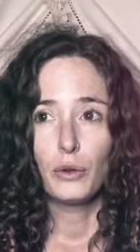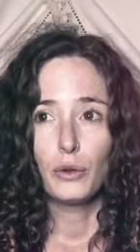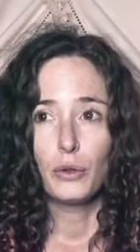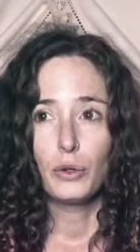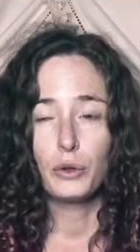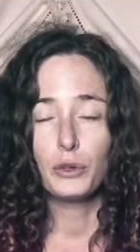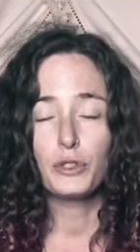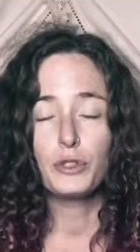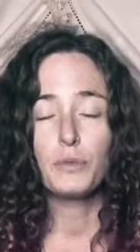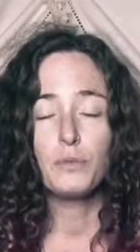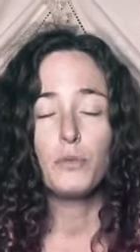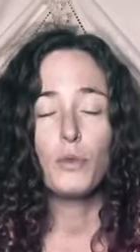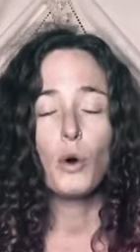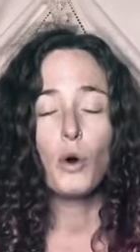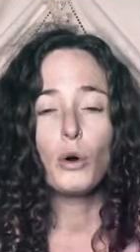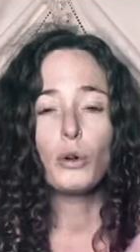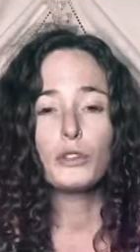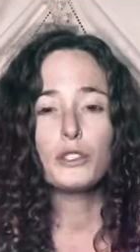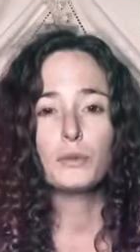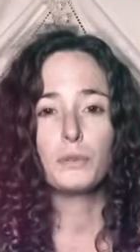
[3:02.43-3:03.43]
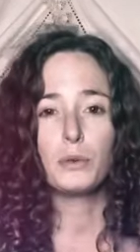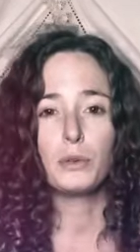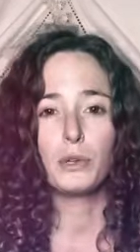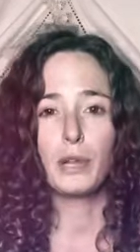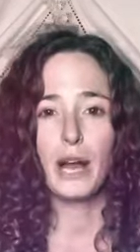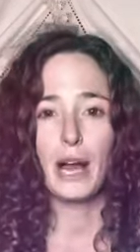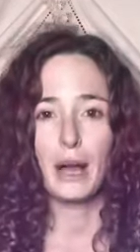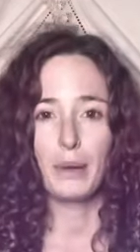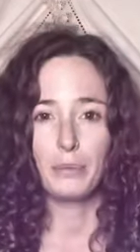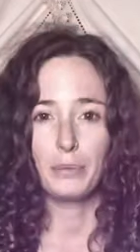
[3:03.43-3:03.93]
there's multiple
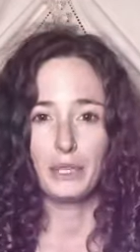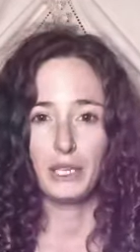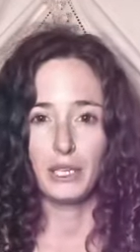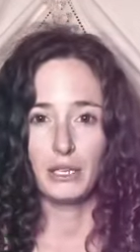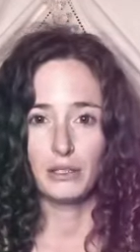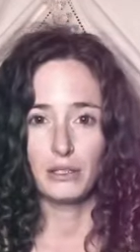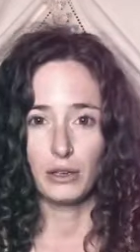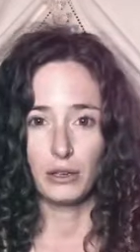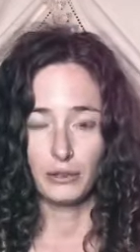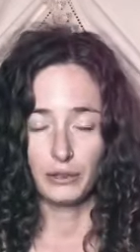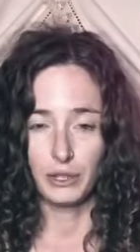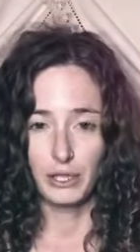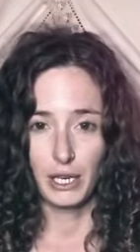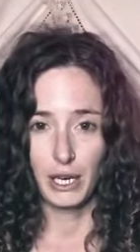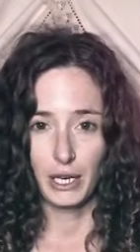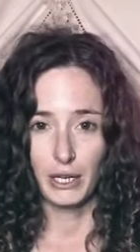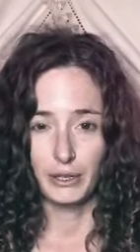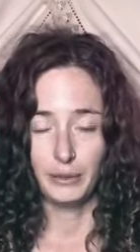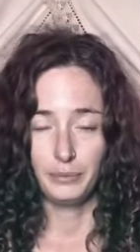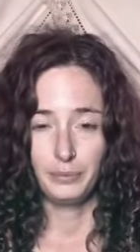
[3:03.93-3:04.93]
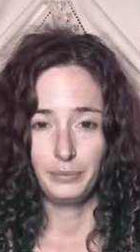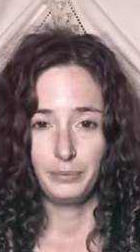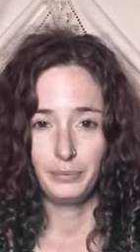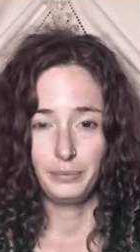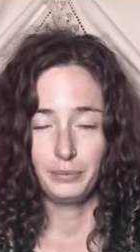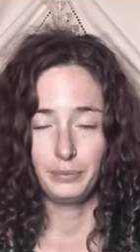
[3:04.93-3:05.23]
happenings all the time.